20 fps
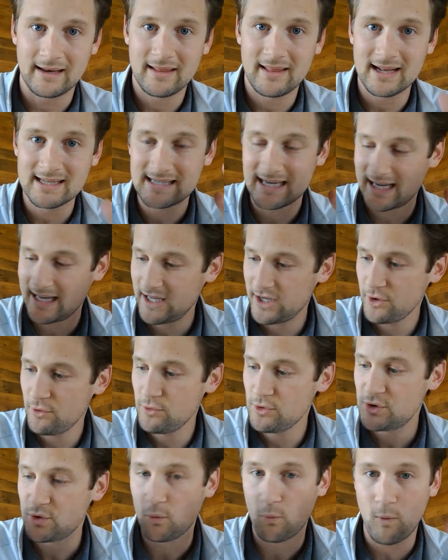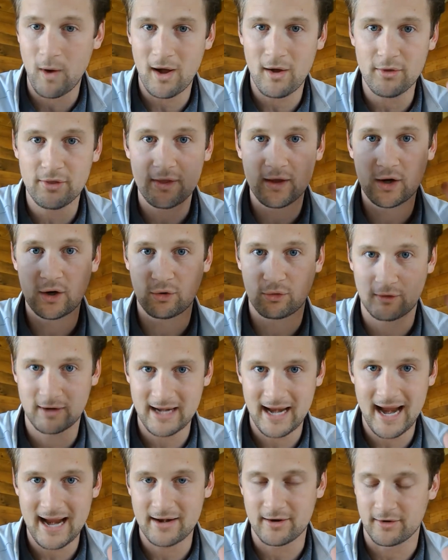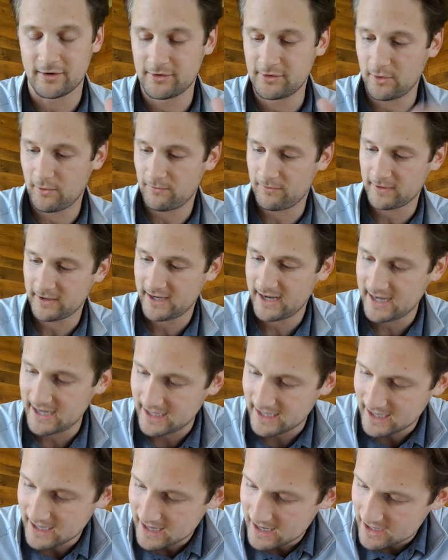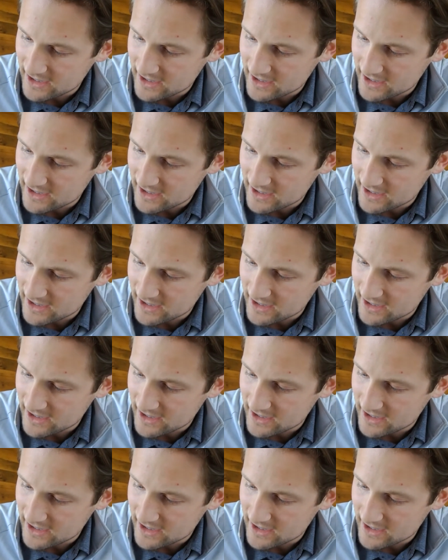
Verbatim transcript: That's a huge wealth creator. Don't forget it.